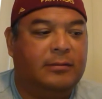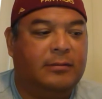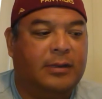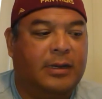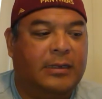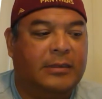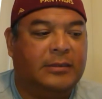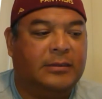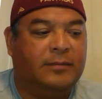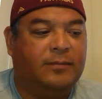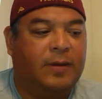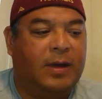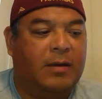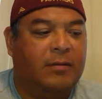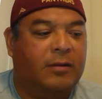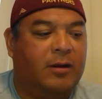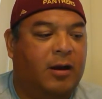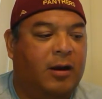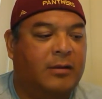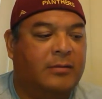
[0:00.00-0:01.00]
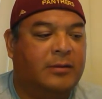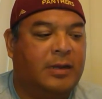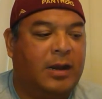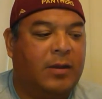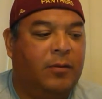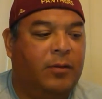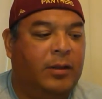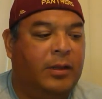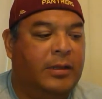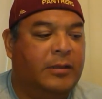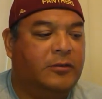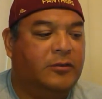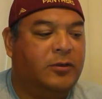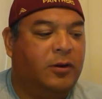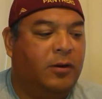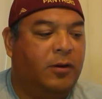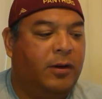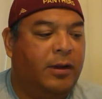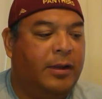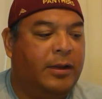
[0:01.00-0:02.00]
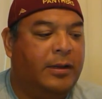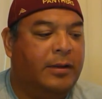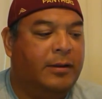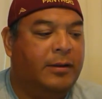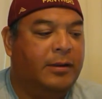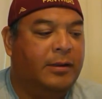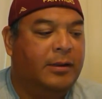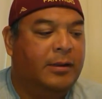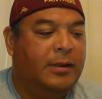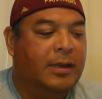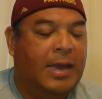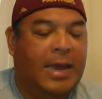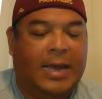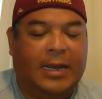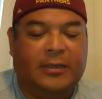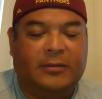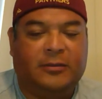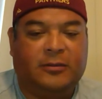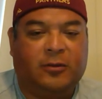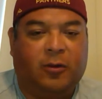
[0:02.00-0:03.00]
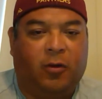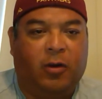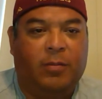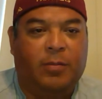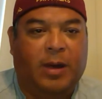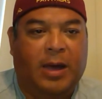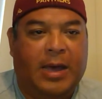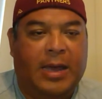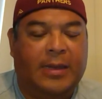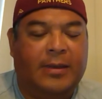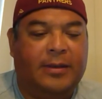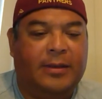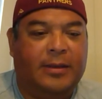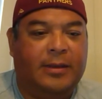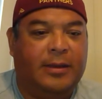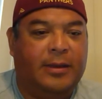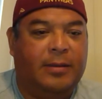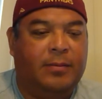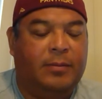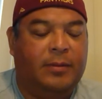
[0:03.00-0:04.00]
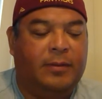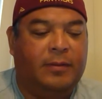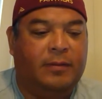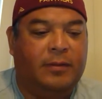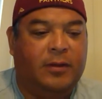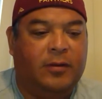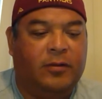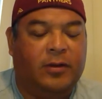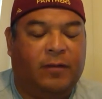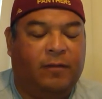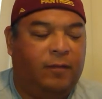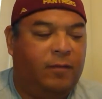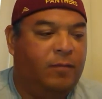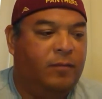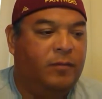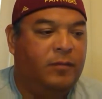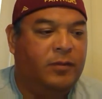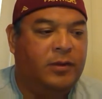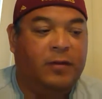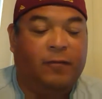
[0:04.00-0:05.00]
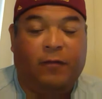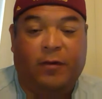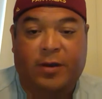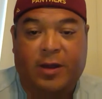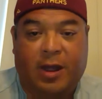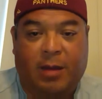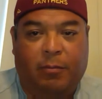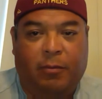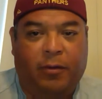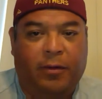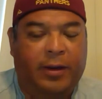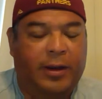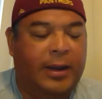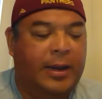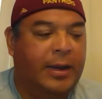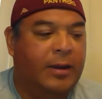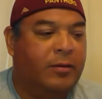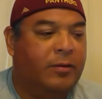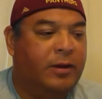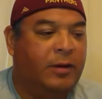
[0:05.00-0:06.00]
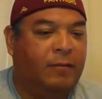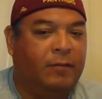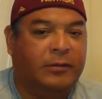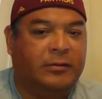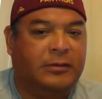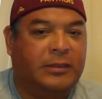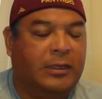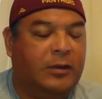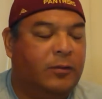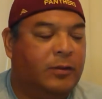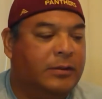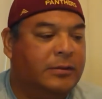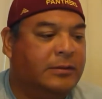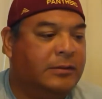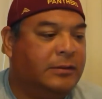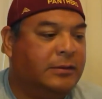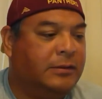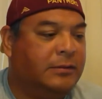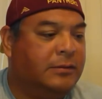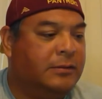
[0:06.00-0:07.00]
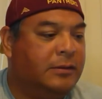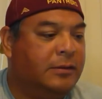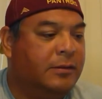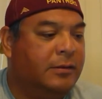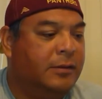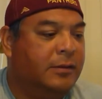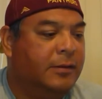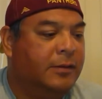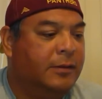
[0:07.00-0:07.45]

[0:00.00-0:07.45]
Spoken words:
I just found cards that I really enjoyed and had a story behind them, and different numbering or different sequences. And